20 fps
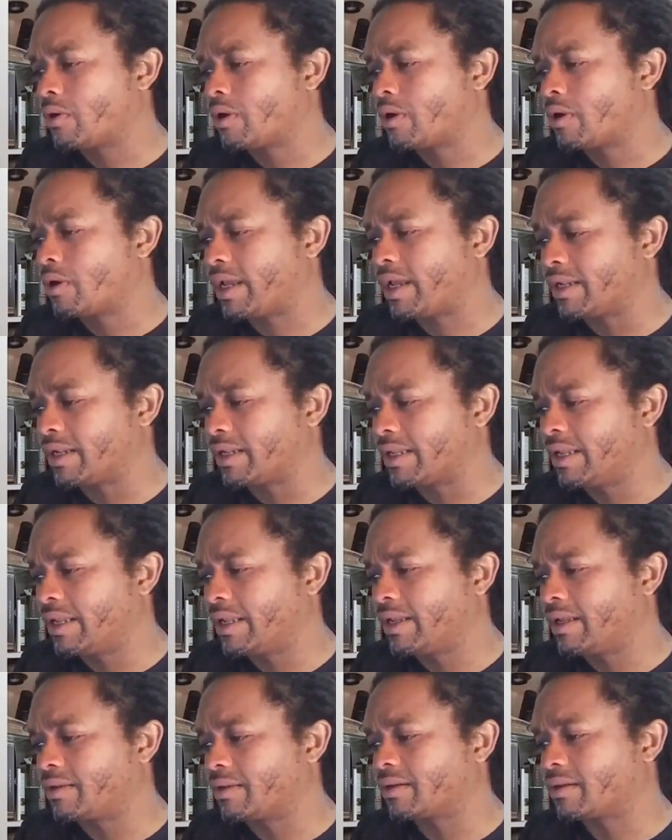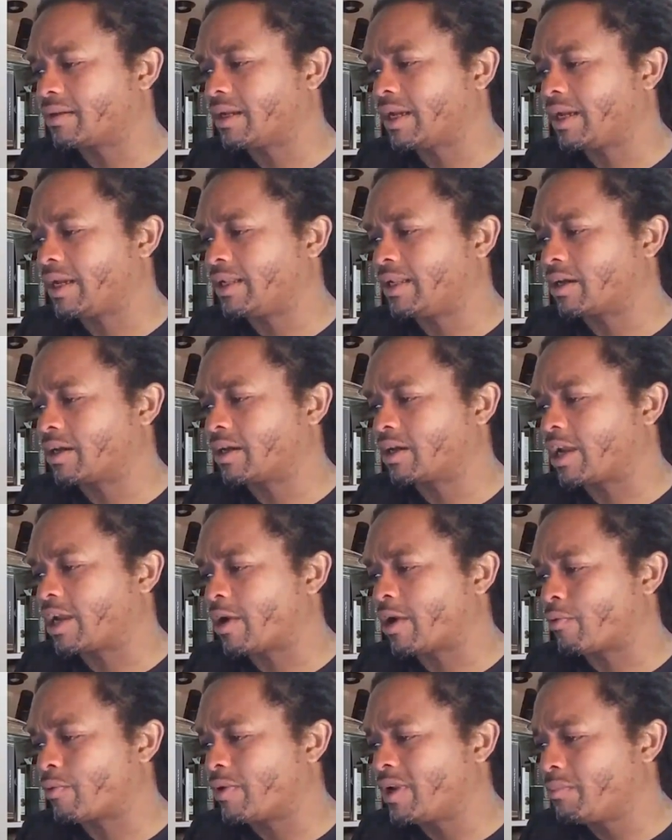And again, in the
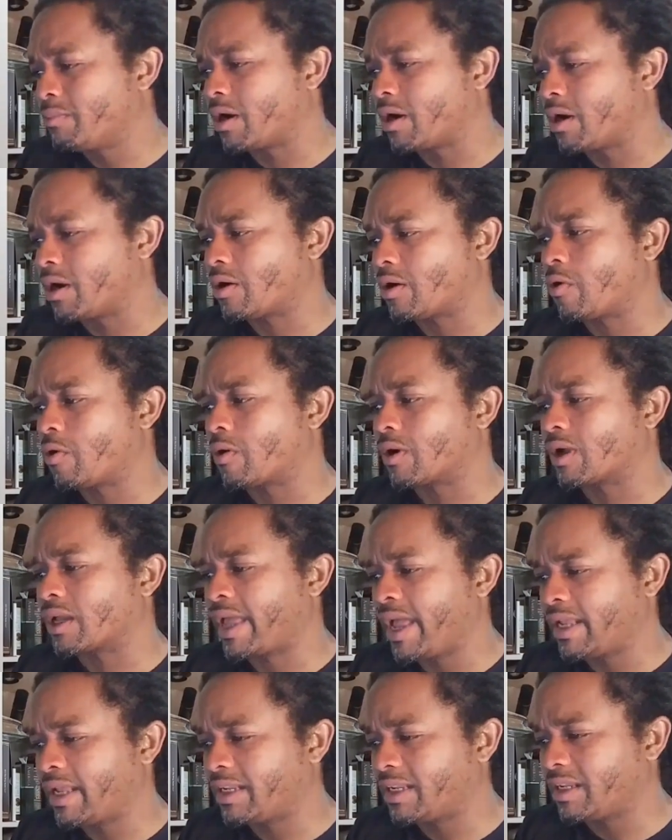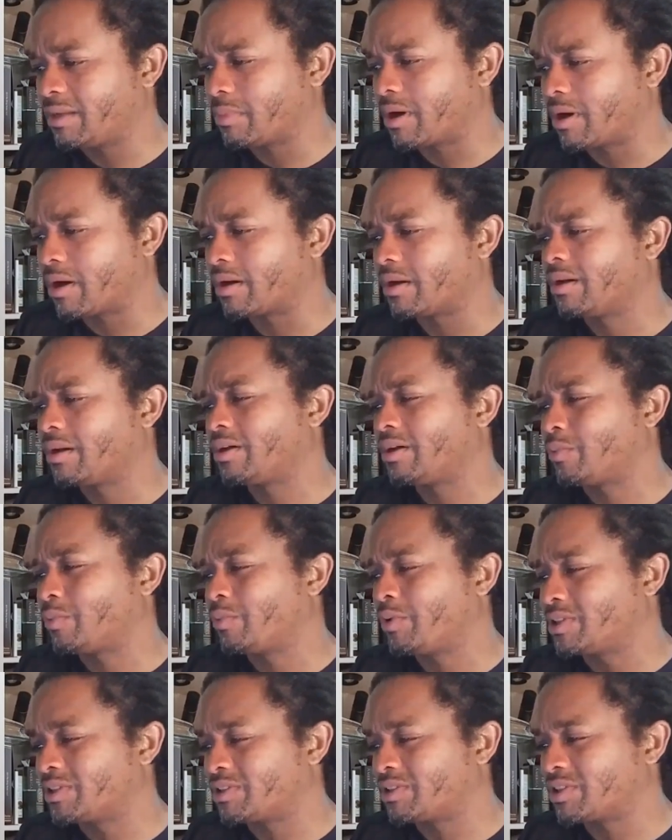Cariba or Caniba,
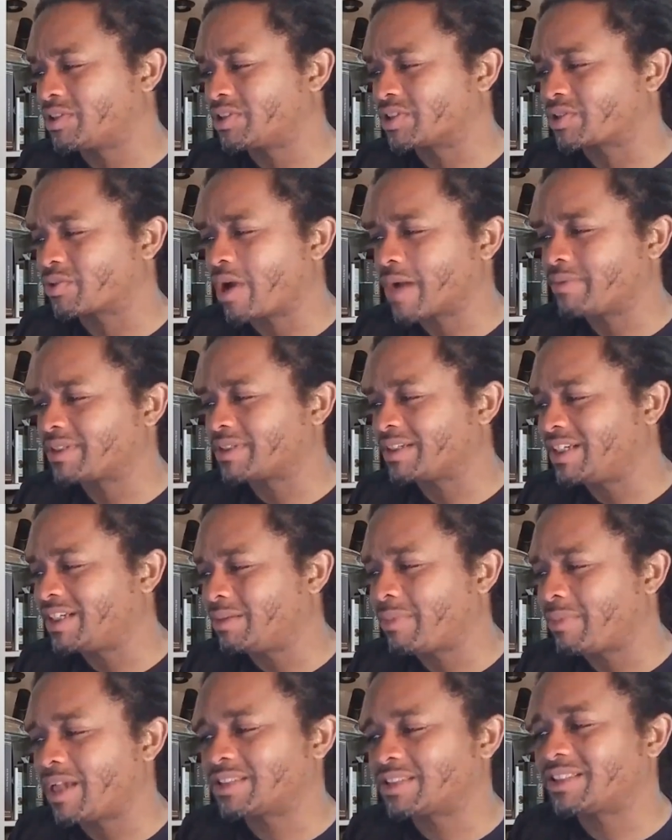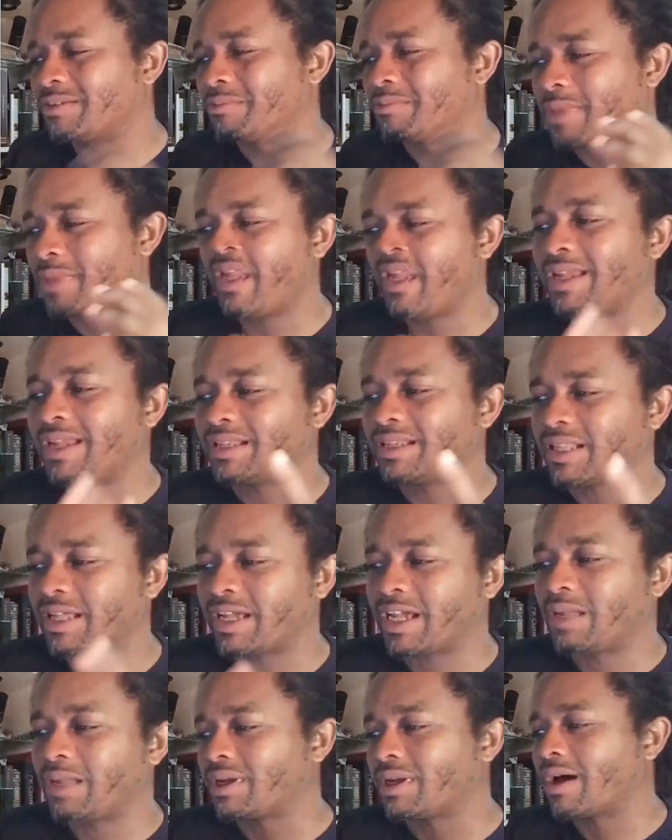which is described to him as the
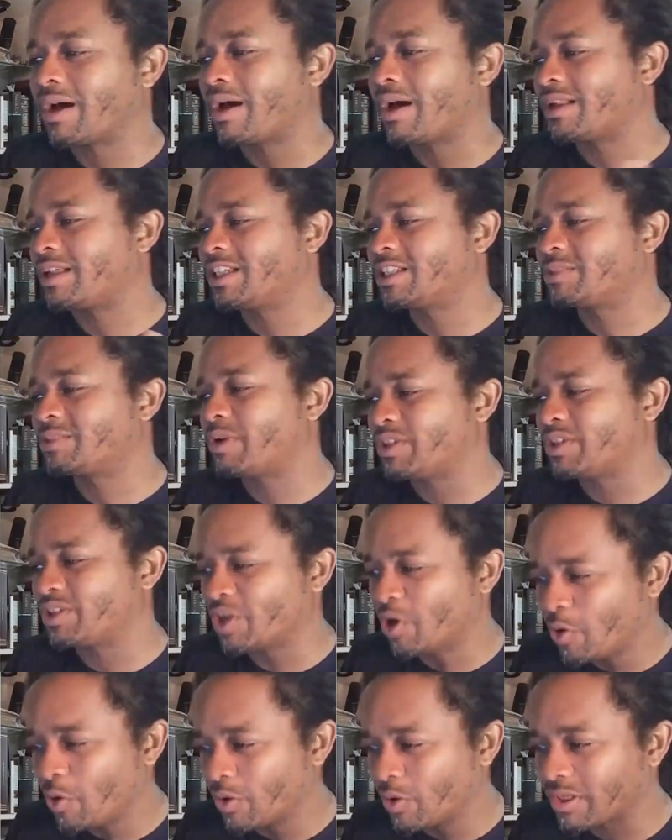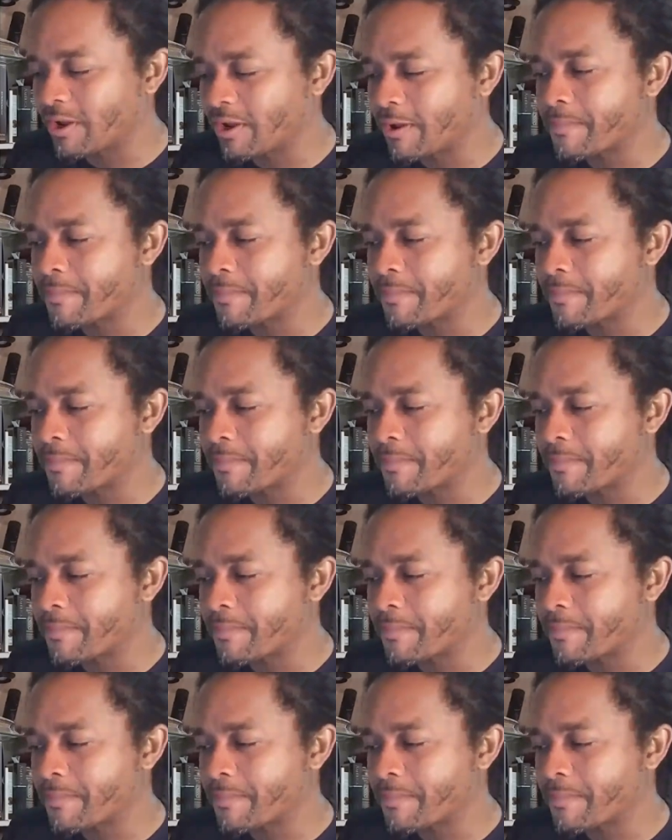mainland behind Hispaniola,